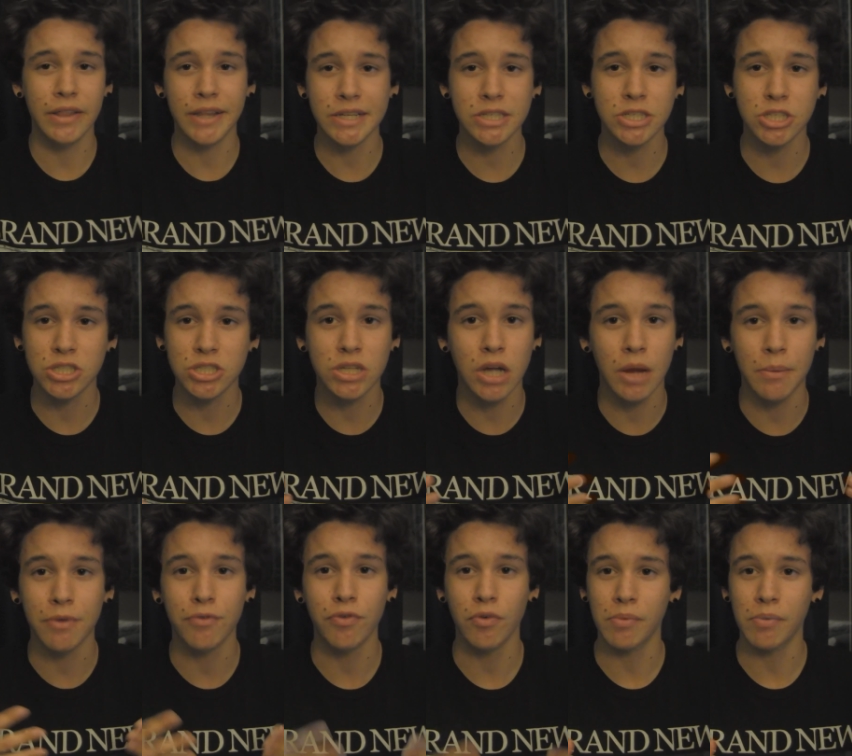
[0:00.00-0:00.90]
that's just
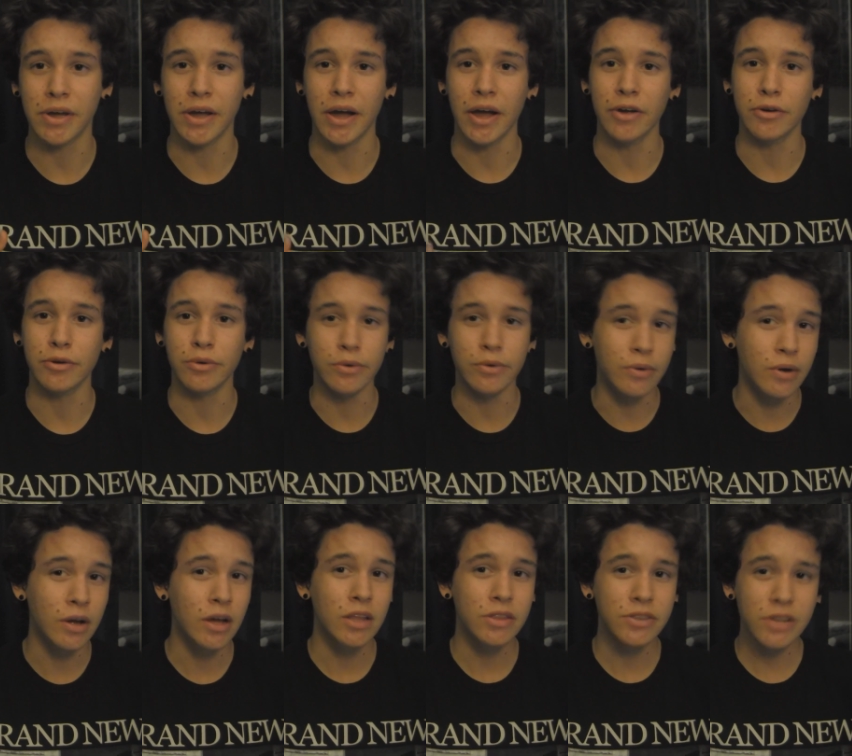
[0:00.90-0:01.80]
coming from a guy
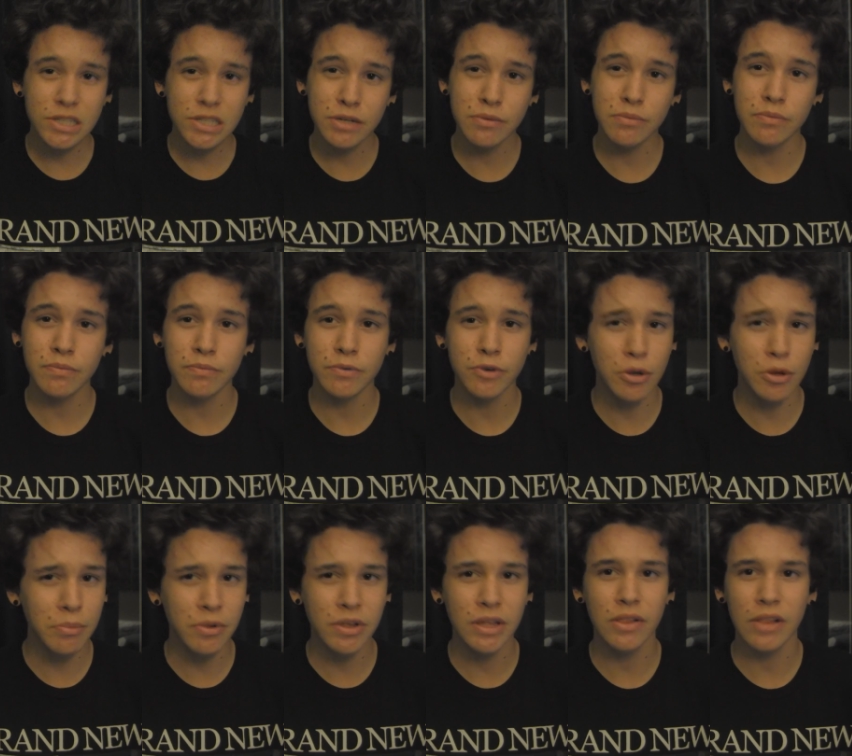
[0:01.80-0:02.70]
who doesn't
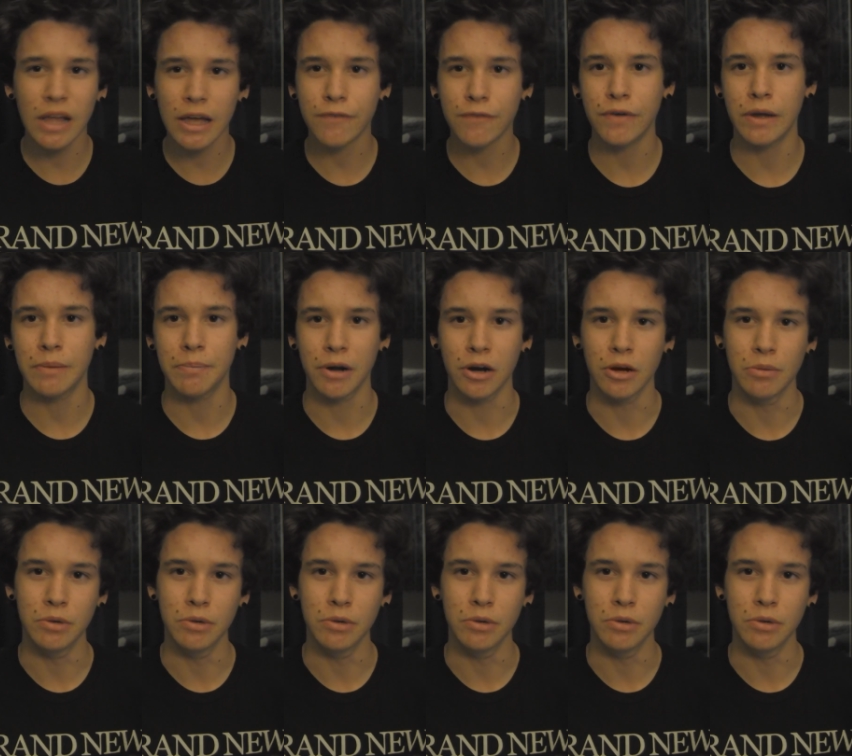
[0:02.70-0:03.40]
normally like vampire